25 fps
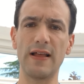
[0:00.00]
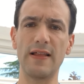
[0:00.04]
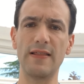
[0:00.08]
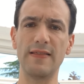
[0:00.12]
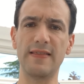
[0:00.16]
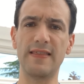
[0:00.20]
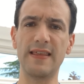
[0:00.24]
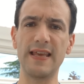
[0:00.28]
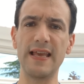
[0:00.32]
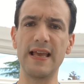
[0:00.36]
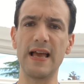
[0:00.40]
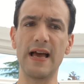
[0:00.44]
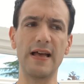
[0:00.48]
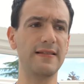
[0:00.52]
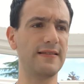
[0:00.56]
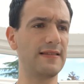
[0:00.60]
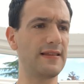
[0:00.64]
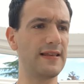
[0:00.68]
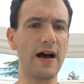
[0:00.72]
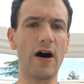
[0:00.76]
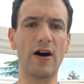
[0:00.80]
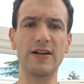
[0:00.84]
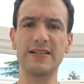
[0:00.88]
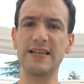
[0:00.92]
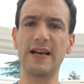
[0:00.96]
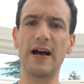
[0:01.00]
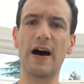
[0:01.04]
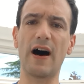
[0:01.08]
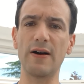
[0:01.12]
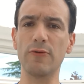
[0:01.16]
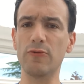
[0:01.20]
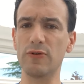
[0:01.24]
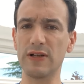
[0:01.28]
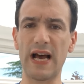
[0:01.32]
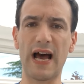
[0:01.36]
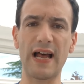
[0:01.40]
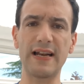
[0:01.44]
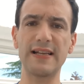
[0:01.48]
I
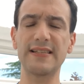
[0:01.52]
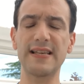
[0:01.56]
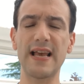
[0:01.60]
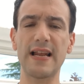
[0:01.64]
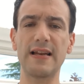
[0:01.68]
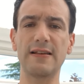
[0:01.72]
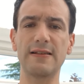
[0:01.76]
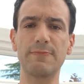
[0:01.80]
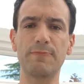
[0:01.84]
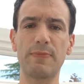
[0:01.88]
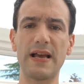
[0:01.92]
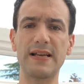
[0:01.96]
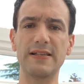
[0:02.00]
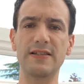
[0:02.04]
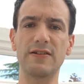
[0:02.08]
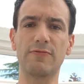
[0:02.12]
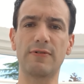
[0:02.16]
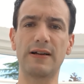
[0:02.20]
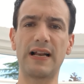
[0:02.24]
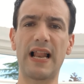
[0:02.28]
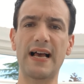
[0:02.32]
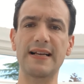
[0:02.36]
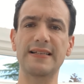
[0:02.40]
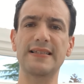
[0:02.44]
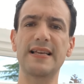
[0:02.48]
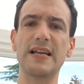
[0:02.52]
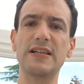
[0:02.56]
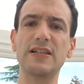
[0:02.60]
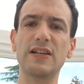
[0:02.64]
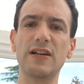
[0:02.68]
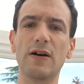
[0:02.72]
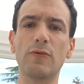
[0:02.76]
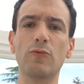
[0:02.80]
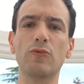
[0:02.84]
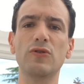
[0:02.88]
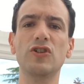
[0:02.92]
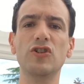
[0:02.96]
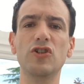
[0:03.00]
had a base of
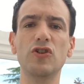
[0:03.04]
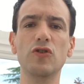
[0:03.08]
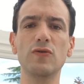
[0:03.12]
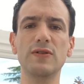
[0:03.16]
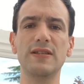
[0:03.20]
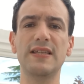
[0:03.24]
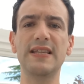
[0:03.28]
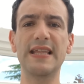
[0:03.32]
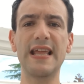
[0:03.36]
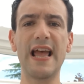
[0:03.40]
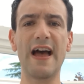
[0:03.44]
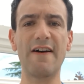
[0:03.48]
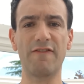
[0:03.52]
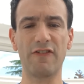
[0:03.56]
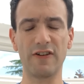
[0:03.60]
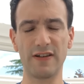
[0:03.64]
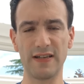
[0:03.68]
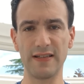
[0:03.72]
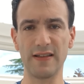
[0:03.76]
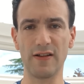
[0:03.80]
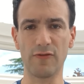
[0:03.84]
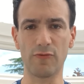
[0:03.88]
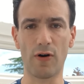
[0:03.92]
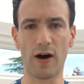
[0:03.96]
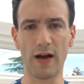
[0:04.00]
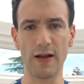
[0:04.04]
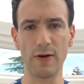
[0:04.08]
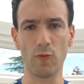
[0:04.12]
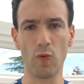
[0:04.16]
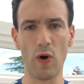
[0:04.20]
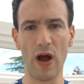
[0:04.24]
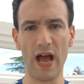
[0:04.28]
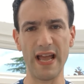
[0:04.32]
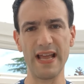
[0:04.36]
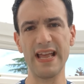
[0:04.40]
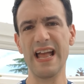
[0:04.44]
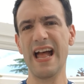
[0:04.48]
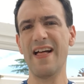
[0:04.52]
relaxation. I was using the effort in the right
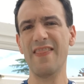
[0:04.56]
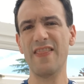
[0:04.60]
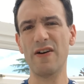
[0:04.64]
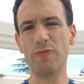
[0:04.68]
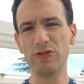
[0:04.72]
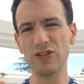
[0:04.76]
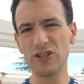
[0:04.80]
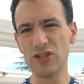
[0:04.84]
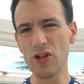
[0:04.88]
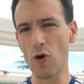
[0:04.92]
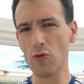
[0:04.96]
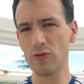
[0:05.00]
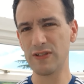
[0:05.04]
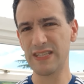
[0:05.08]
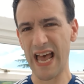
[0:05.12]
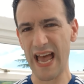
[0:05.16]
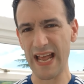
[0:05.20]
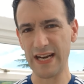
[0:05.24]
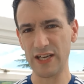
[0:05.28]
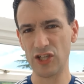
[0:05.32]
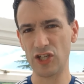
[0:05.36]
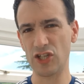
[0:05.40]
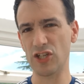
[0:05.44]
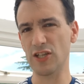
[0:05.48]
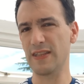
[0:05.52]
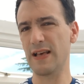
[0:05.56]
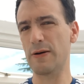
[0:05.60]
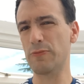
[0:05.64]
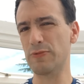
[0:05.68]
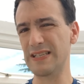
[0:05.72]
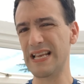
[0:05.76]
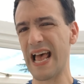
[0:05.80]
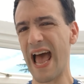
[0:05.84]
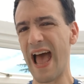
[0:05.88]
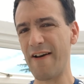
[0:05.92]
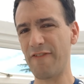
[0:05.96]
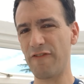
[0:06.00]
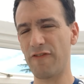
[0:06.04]
way. There was no tension. There
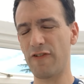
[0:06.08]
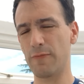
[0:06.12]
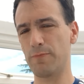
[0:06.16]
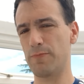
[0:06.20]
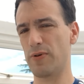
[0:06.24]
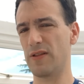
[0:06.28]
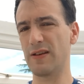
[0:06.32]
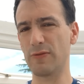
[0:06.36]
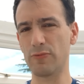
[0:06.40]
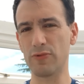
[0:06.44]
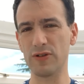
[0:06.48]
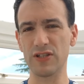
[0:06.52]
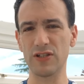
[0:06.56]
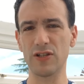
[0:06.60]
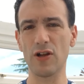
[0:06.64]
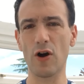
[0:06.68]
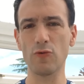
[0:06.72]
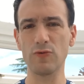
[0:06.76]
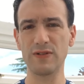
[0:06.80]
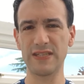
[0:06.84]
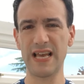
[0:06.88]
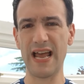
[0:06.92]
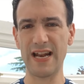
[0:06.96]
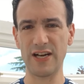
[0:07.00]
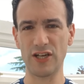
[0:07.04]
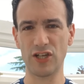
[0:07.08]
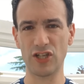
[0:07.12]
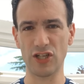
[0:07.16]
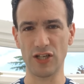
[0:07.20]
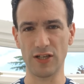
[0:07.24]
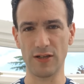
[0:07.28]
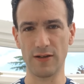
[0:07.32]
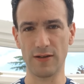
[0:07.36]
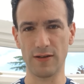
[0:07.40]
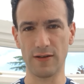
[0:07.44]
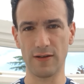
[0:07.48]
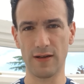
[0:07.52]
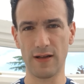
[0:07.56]
was effort, but there was no tension.
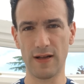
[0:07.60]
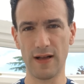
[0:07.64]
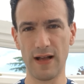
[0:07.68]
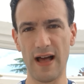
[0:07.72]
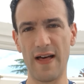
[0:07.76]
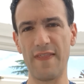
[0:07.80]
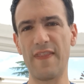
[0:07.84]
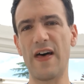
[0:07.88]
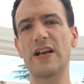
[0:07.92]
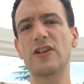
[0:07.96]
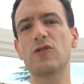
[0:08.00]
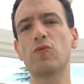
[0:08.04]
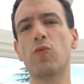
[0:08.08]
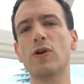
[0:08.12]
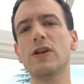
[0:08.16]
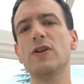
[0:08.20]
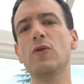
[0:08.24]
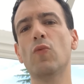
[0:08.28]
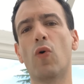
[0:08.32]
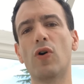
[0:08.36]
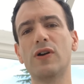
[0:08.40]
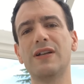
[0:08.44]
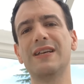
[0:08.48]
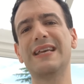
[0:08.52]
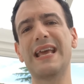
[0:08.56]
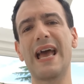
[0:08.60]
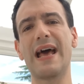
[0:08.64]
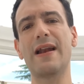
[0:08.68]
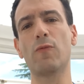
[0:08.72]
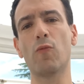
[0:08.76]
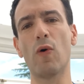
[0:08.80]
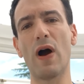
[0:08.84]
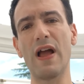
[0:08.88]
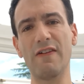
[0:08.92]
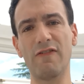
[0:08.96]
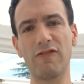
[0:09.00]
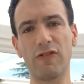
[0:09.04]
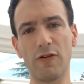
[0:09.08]
And that's what you want to get
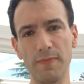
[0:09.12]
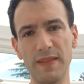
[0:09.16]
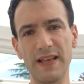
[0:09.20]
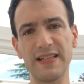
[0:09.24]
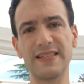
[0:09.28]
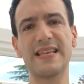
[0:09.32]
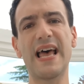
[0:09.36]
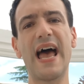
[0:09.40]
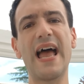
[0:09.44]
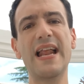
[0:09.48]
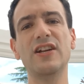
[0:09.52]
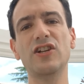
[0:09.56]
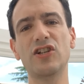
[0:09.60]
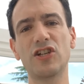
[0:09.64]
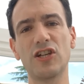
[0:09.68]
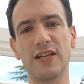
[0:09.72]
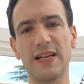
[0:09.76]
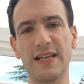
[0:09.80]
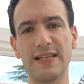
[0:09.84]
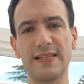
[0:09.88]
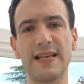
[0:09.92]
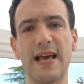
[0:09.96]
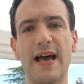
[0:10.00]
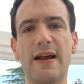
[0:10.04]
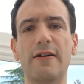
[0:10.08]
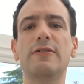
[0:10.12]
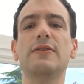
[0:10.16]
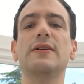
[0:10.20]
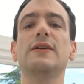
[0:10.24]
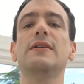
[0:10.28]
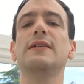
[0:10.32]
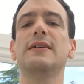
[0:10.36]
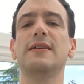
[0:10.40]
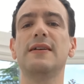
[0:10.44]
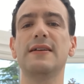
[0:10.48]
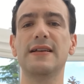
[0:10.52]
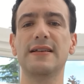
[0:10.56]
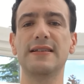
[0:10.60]
away from. The tension is
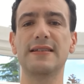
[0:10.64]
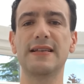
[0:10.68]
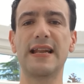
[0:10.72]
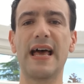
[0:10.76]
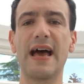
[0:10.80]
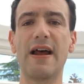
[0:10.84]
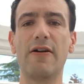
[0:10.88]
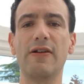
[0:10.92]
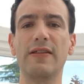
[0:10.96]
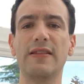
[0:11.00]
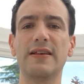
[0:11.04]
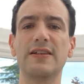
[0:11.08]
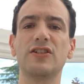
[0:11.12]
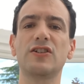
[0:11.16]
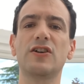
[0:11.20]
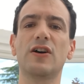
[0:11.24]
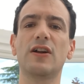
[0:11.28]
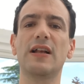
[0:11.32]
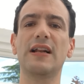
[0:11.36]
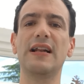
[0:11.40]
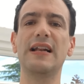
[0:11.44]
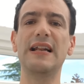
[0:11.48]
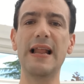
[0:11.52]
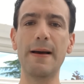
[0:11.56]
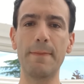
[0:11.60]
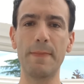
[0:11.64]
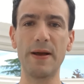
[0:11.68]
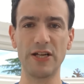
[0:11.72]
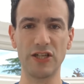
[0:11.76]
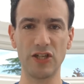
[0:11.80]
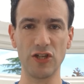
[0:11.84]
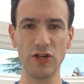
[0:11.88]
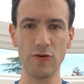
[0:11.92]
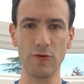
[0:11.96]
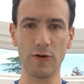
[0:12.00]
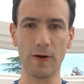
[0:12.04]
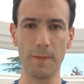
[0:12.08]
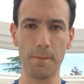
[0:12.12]
an area that's going to
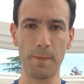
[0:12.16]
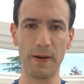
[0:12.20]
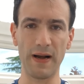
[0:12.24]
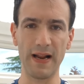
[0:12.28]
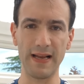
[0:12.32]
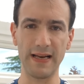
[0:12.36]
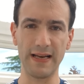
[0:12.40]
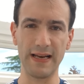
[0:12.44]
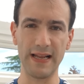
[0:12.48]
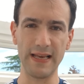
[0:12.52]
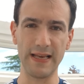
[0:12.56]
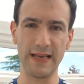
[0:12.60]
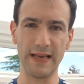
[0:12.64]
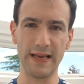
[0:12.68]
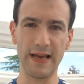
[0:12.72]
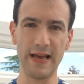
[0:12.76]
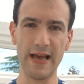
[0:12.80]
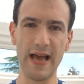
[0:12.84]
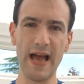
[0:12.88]
limit you completely.